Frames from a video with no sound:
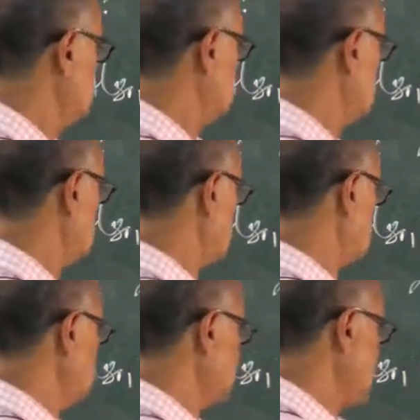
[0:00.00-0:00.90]
The
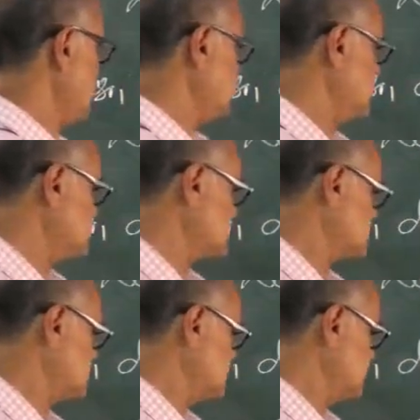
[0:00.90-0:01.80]
total time
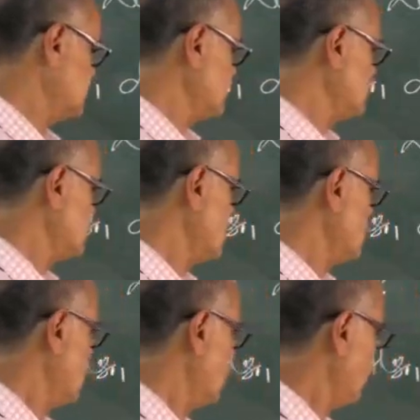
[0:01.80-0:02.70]
this
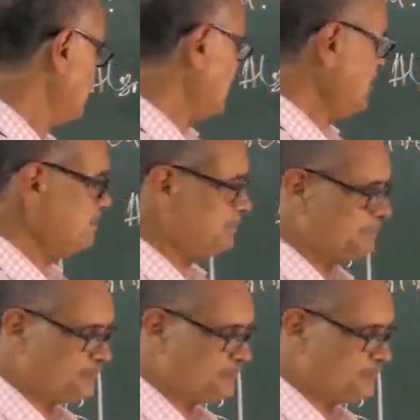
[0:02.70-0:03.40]
with the